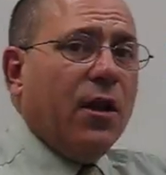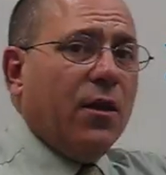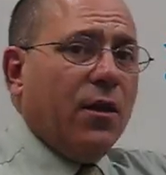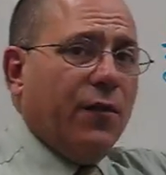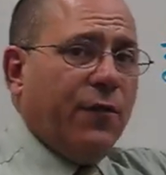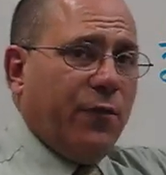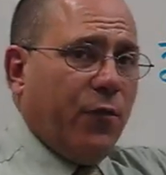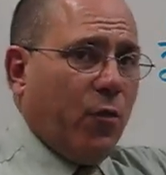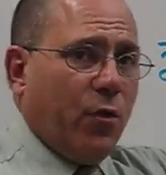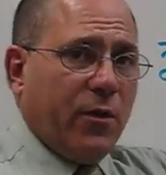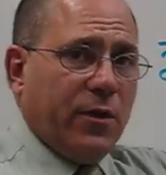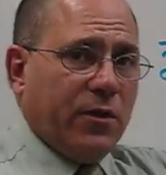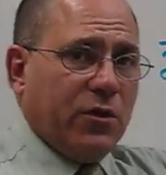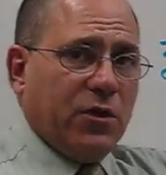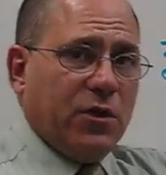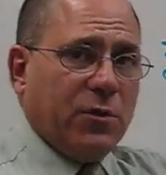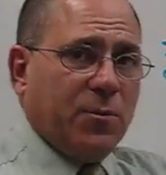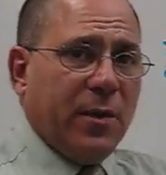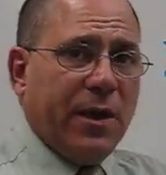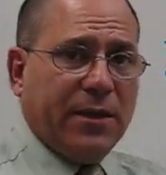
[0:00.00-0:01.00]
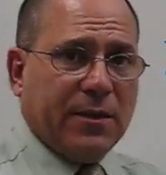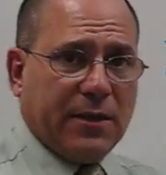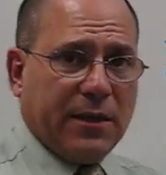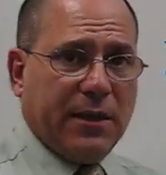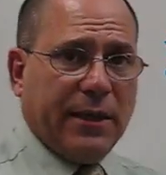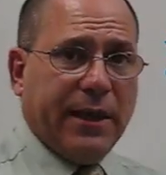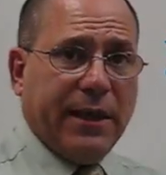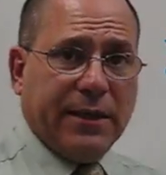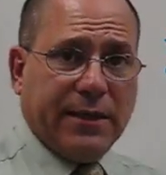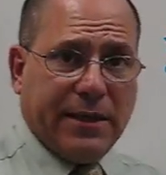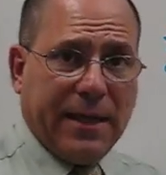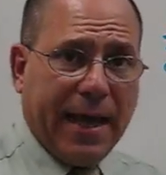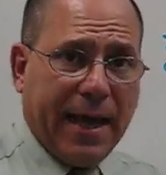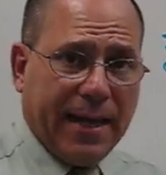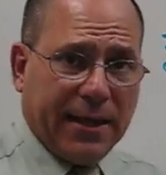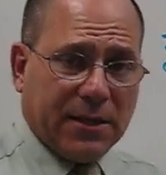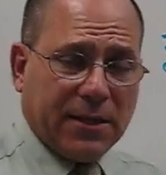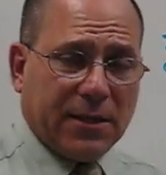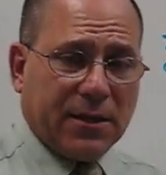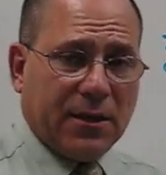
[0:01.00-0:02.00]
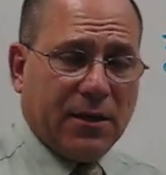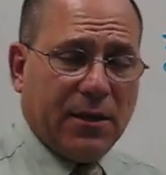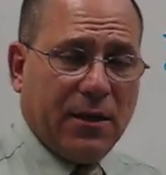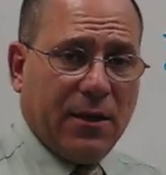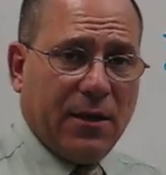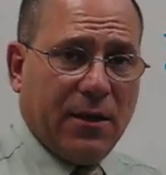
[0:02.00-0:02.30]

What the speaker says: The 4 is just basically a test.